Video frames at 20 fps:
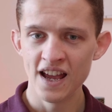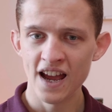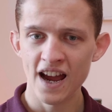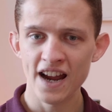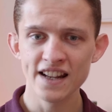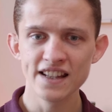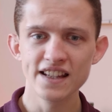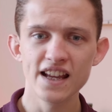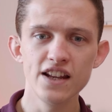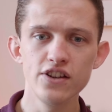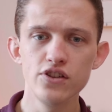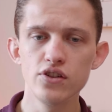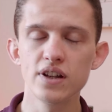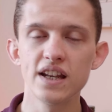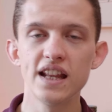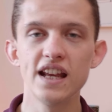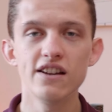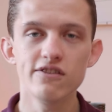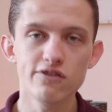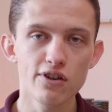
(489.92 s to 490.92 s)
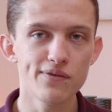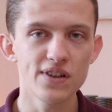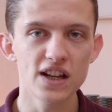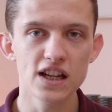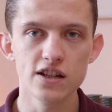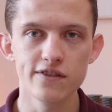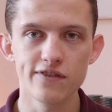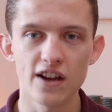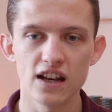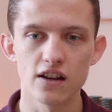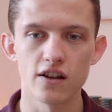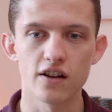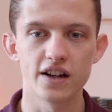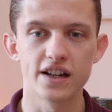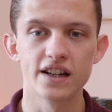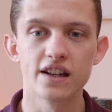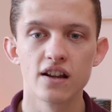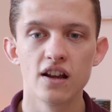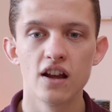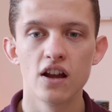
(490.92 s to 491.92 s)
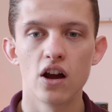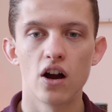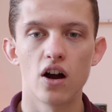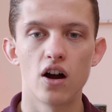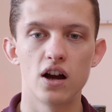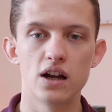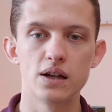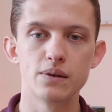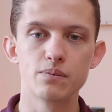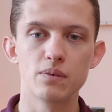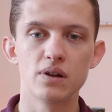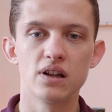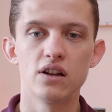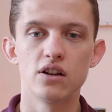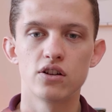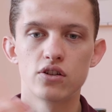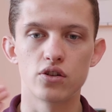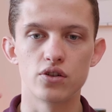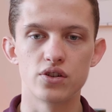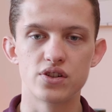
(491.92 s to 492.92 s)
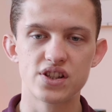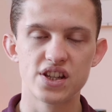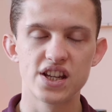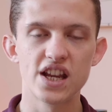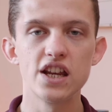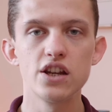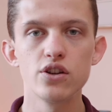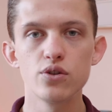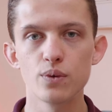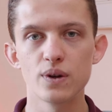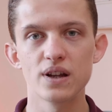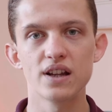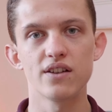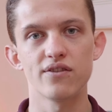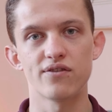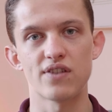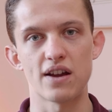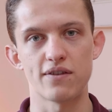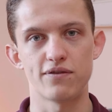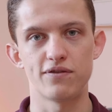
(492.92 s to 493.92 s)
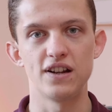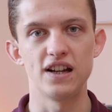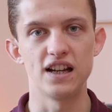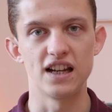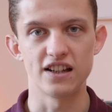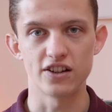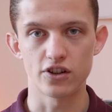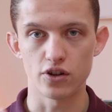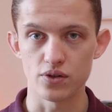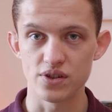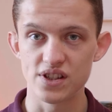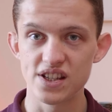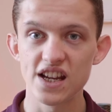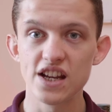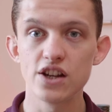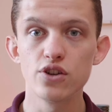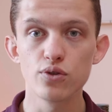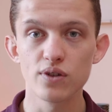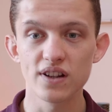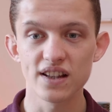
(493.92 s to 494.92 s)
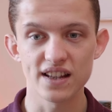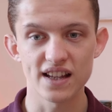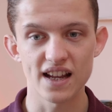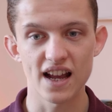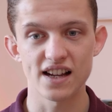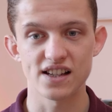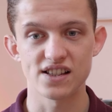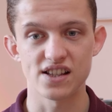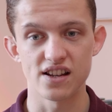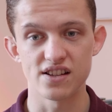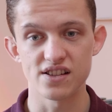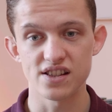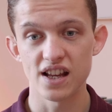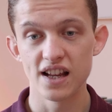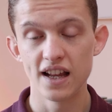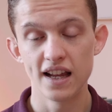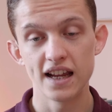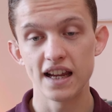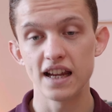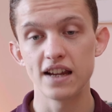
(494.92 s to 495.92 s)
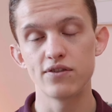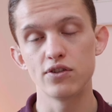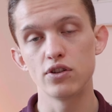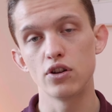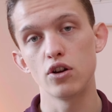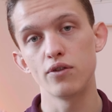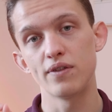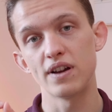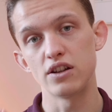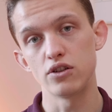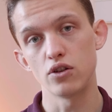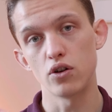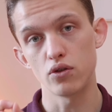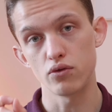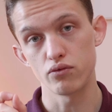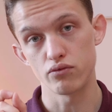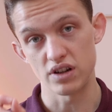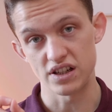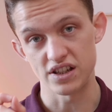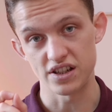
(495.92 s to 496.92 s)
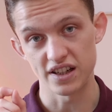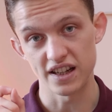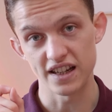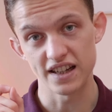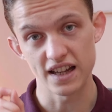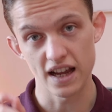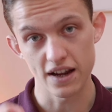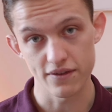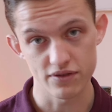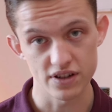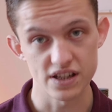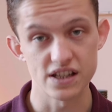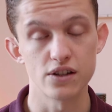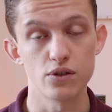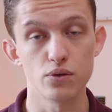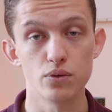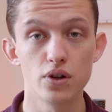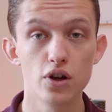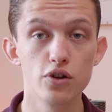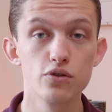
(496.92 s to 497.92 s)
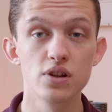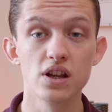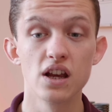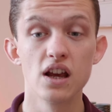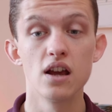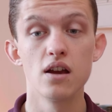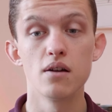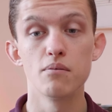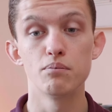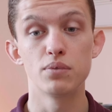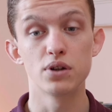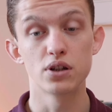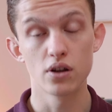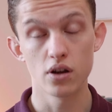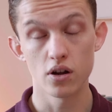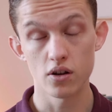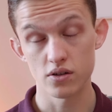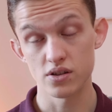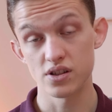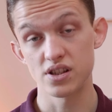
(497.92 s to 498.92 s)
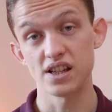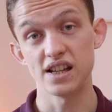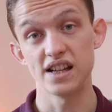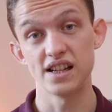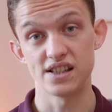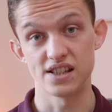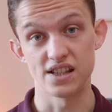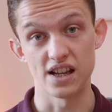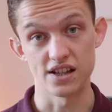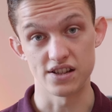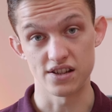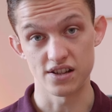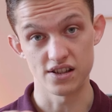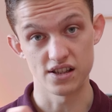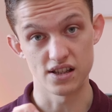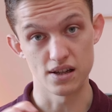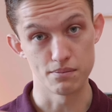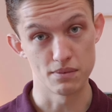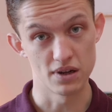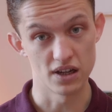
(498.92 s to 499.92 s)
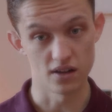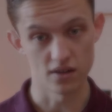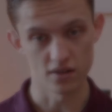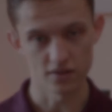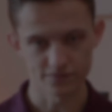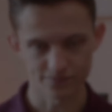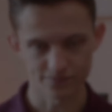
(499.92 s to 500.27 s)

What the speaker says: And again, you can hear at the end of that line, I'm continuing that feeling, continuing the accents, even though they're not written in every single note, because it says simil.